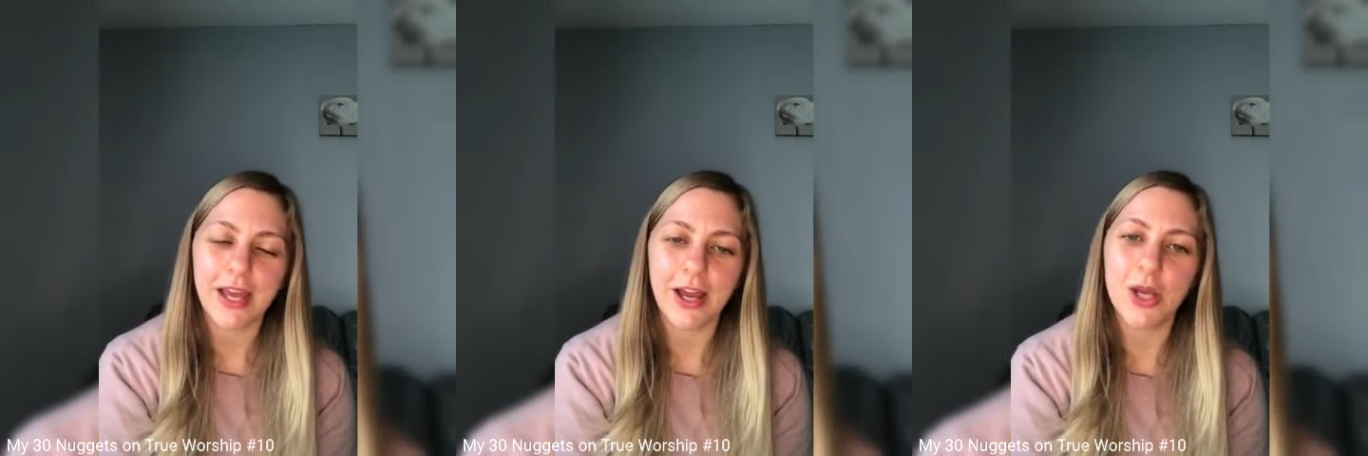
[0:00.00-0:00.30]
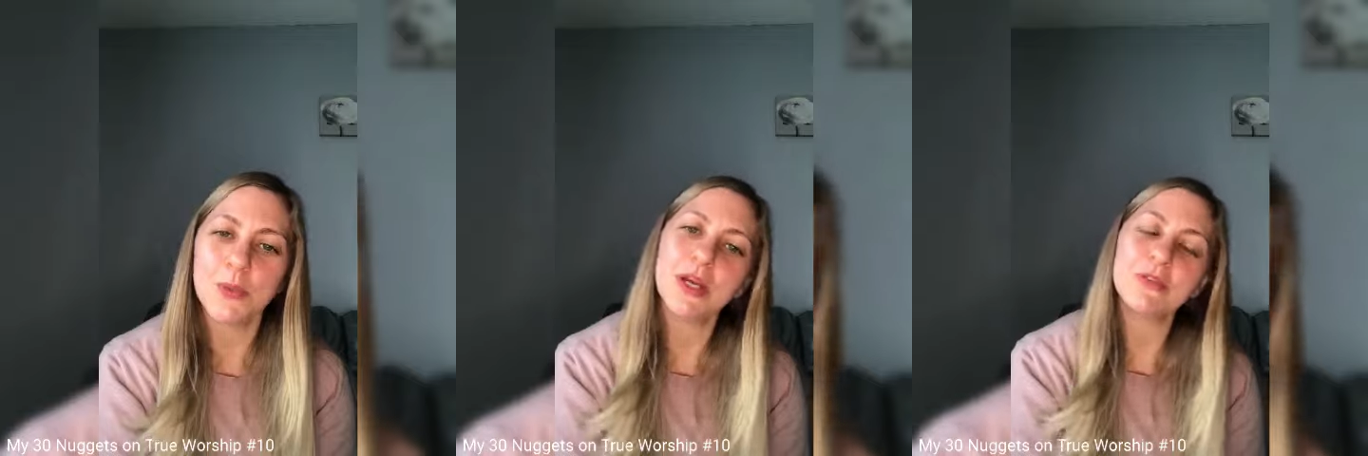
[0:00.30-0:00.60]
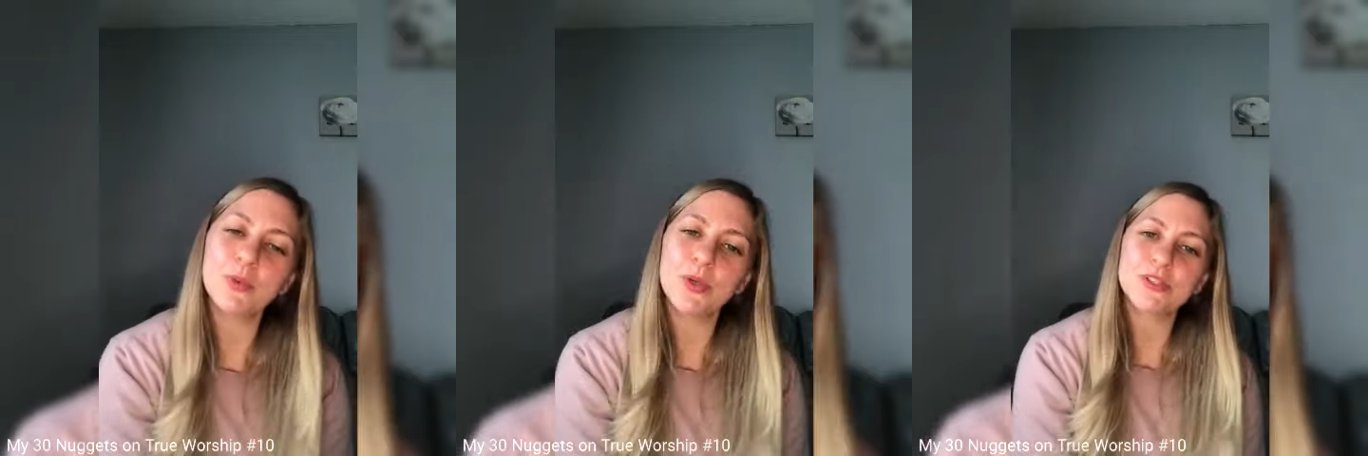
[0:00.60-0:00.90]
I hope you
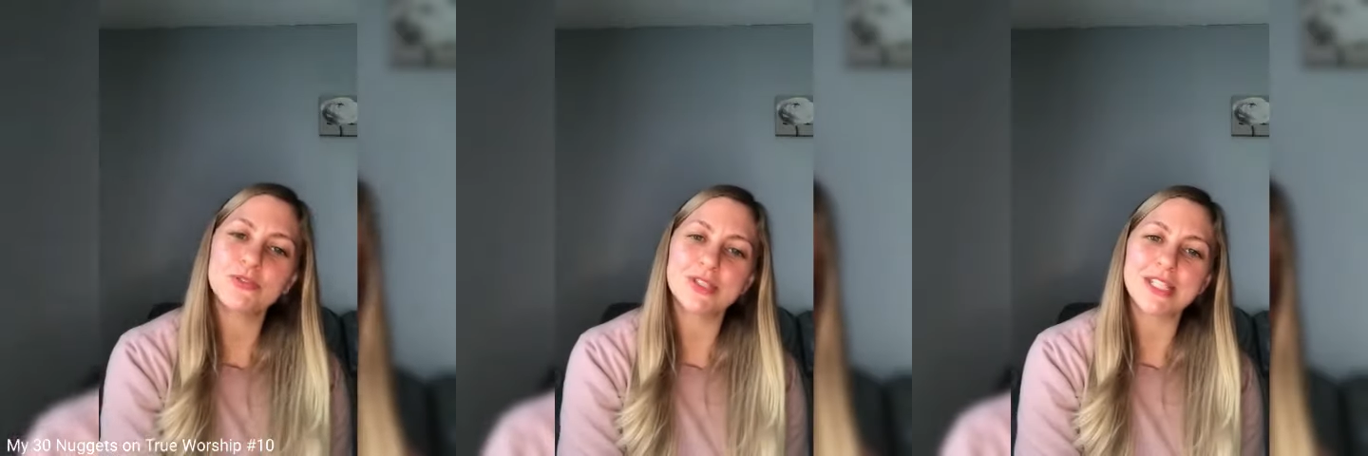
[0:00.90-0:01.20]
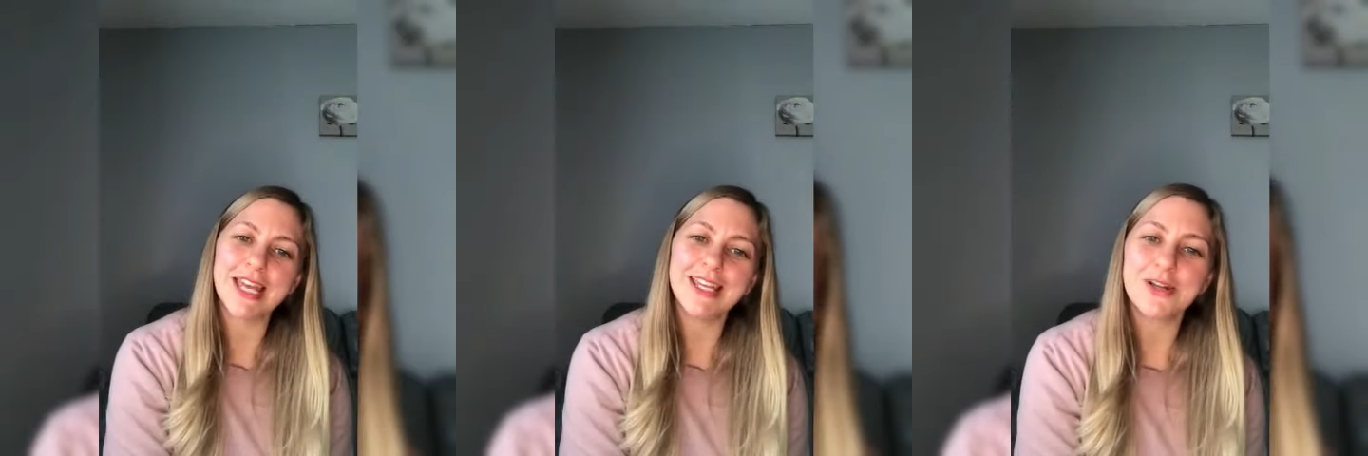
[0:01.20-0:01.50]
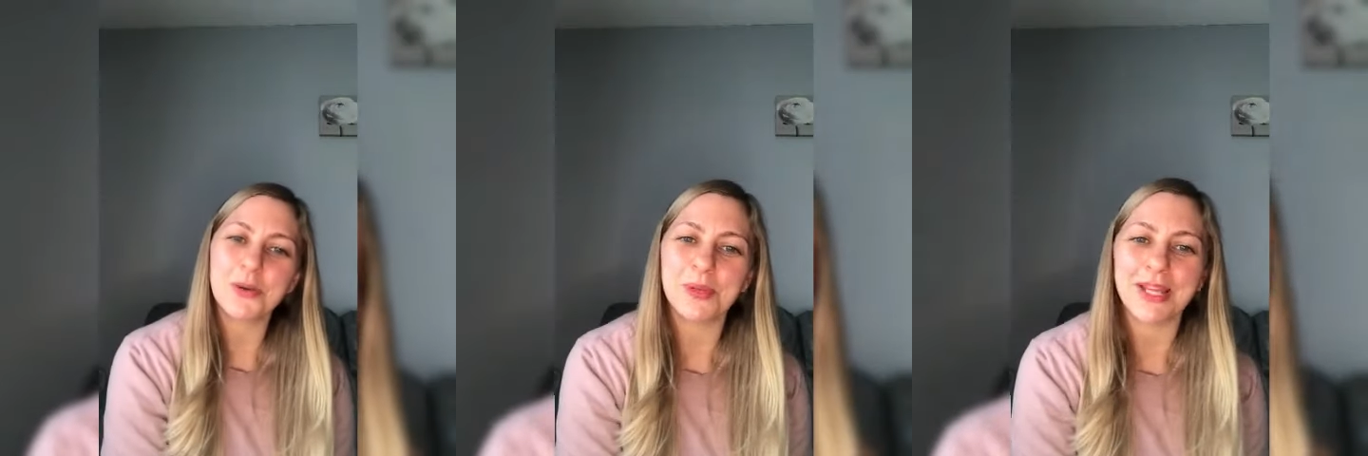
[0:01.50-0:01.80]
have a wonderful day.
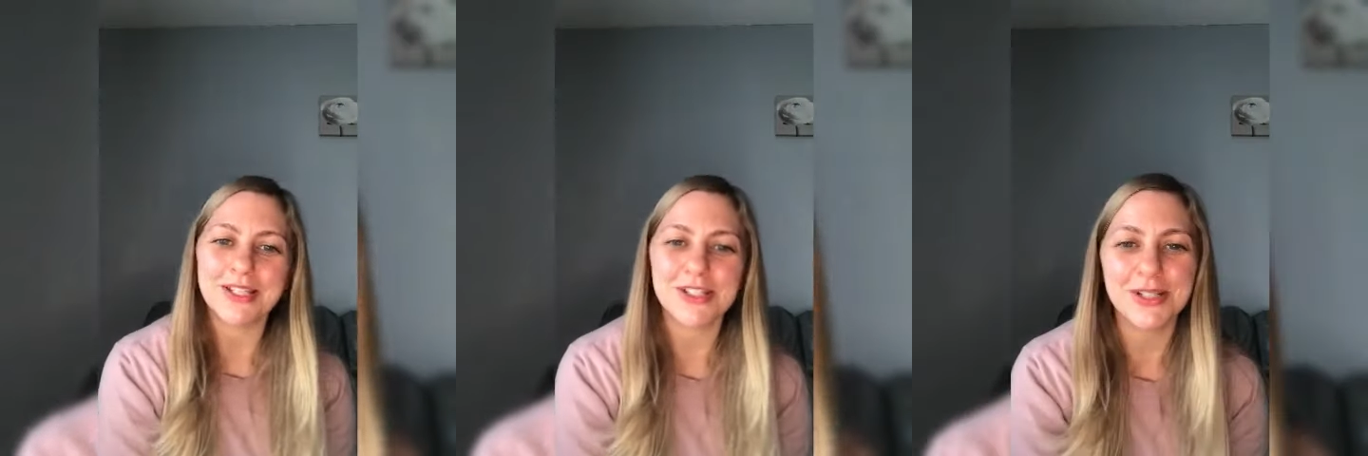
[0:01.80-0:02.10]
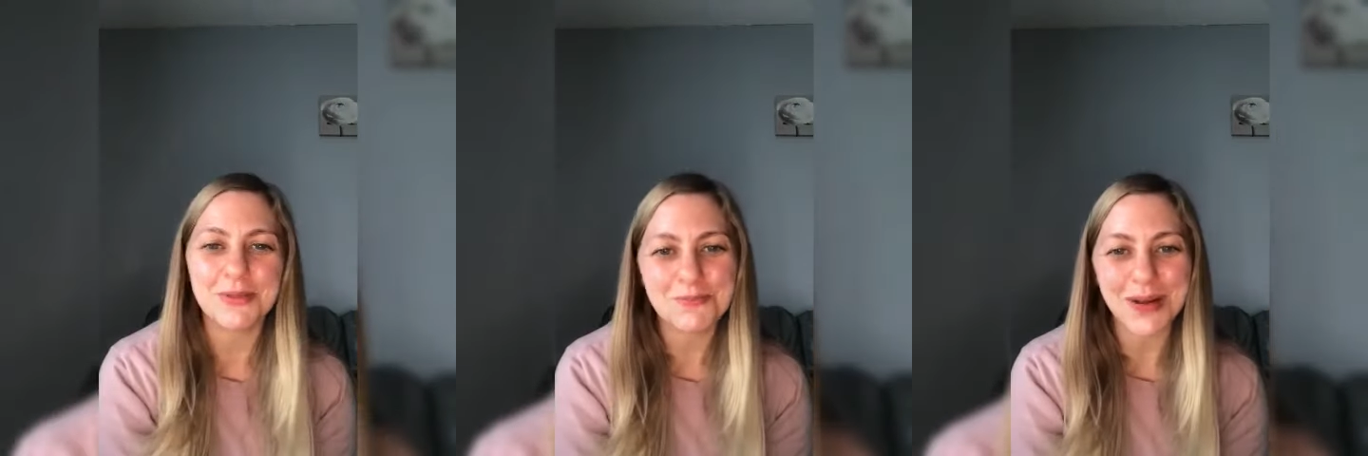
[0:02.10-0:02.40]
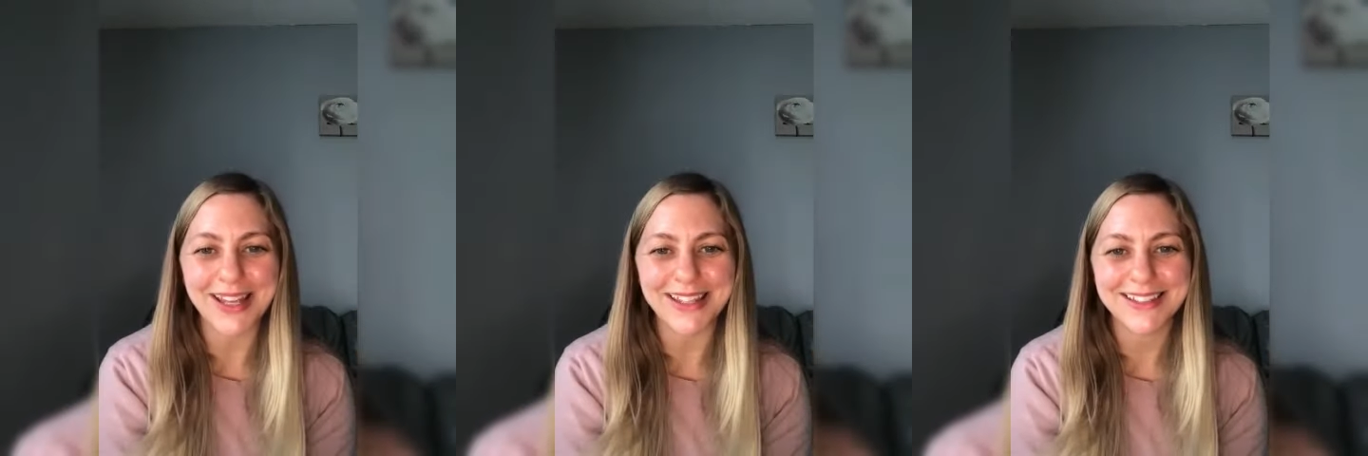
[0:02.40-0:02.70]
God bless you.
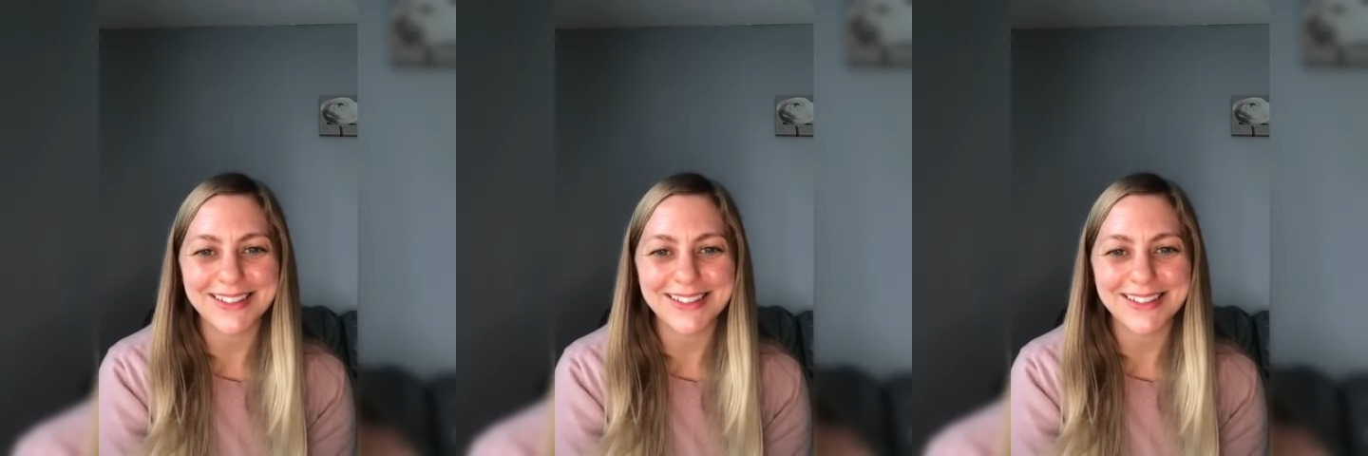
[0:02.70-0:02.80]
Bye.